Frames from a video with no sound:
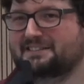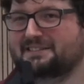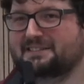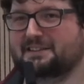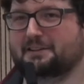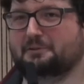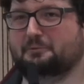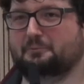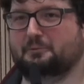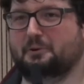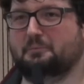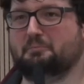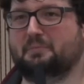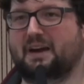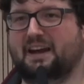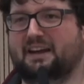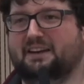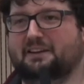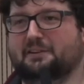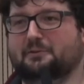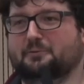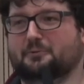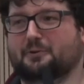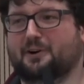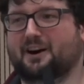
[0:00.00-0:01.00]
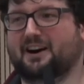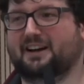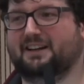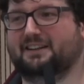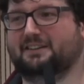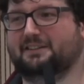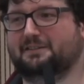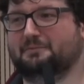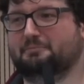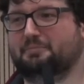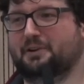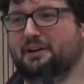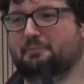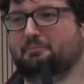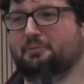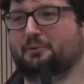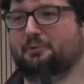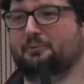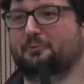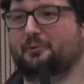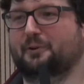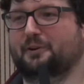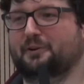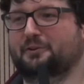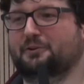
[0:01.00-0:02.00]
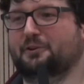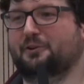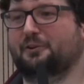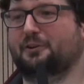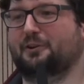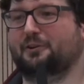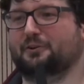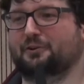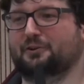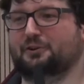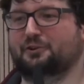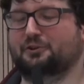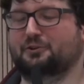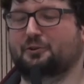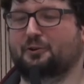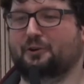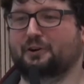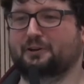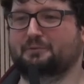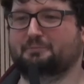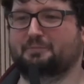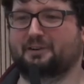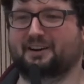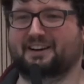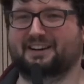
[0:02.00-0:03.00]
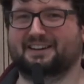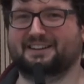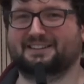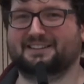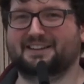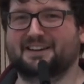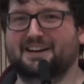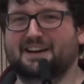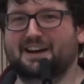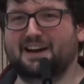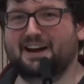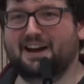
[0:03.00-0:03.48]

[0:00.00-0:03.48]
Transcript: till we made it right, and people were no longer annoyed by it.